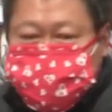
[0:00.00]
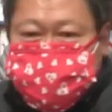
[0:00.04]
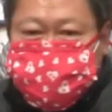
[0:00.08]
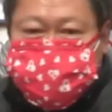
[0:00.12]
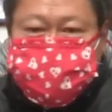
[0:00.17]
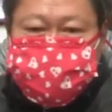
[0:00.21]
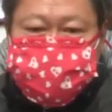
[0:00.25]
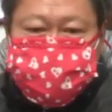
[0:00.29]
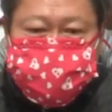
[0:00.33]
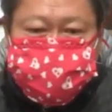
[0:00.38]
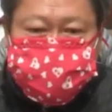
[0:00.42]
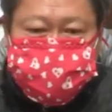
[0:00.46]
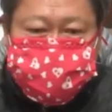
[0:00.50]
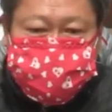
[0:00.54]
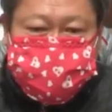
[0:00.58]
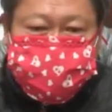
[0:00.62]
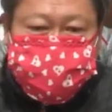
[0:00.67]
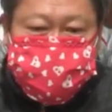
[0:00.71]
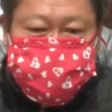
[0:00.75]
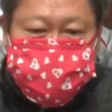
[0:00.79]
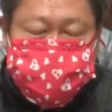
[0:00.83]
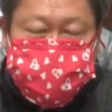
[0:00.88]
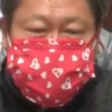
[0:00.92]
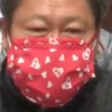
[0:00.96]
a
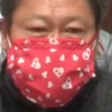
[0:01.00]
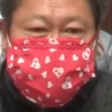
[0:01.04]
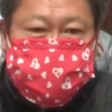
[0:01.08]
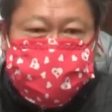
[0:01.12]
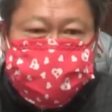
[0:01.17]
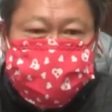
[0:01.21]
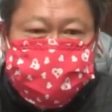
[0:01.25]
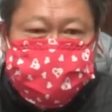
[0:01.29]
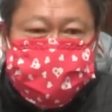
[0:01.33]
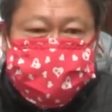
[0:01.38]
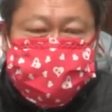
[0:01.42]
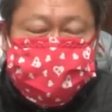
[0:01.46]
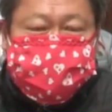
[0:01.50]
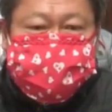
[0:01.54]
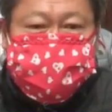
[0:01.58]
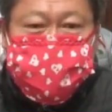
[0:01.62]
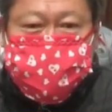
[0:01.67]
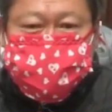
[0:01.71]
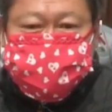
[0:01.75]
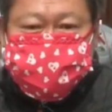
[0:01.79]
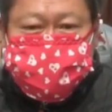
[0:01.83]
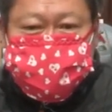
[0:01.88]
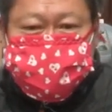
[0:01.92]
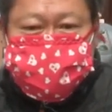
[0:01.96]
worldwide
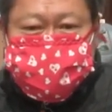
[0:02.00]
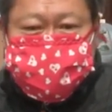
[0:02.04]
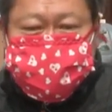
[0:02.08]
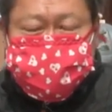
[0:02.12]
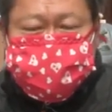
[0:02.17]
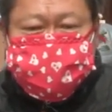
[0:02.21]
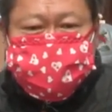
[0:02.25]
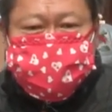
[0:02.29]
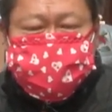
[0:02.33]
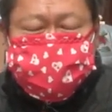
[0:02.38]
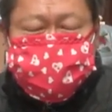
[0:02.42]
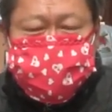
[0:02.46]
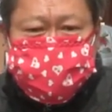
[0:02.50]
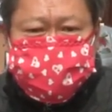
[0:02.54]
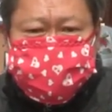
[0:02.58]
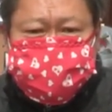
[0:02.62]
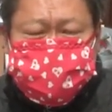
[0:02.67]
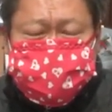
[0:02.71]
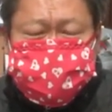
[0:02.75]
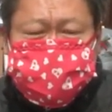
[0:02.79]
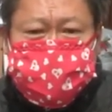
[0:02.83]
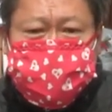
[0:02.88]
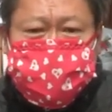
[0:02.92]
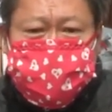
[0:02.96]
pandemic that's
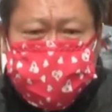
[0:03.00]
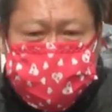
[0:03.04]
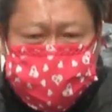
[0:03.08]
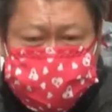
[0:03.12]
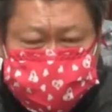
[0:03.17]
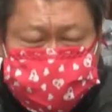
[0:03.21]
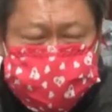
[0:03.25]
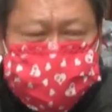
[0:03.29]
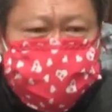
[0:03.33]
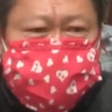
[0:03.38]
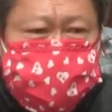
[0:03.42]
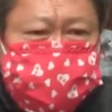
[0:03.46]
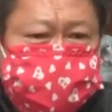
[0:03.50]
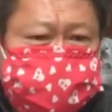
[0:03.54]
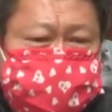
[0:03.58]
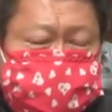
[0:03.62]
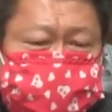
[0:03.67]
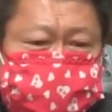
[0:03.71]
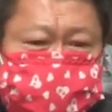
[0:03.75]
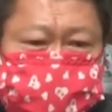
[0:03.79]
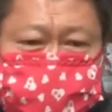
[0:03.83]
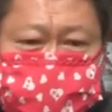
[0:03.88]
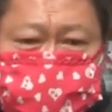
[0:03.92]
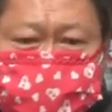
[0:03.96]
affecting everyone
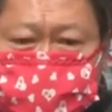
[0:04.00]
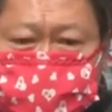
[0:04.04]
that we